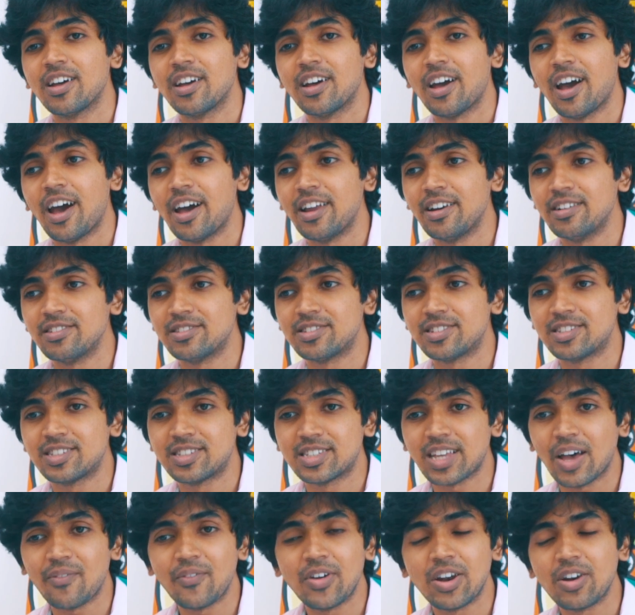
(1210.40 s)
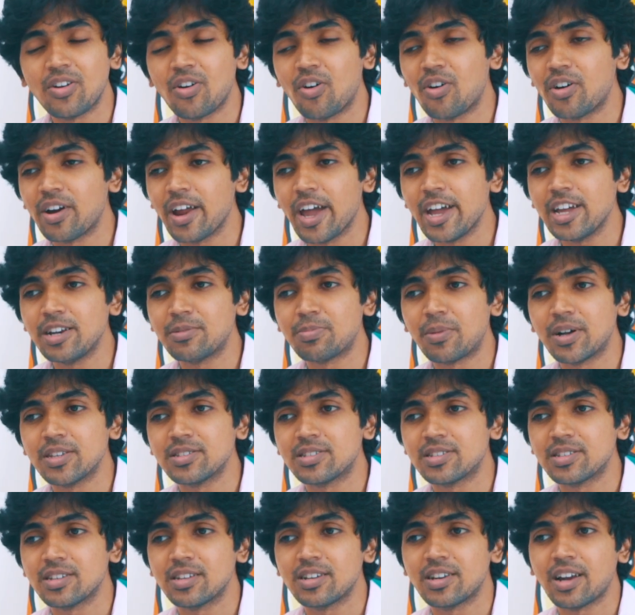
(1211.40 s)
And 7 or 8
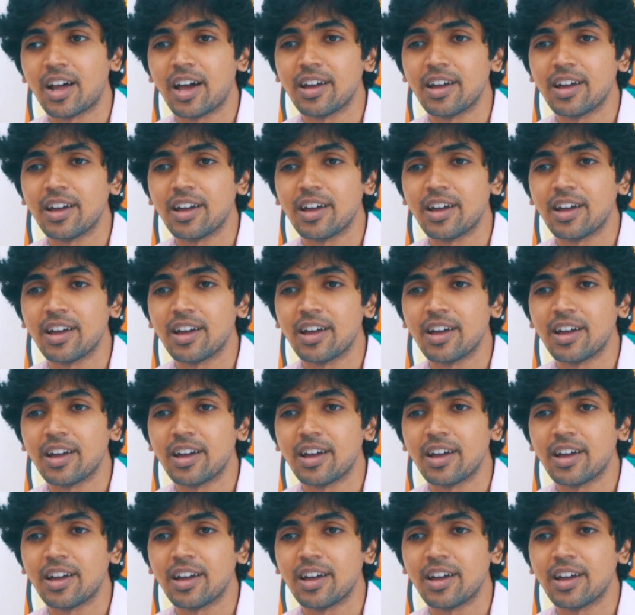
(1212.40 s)
months in,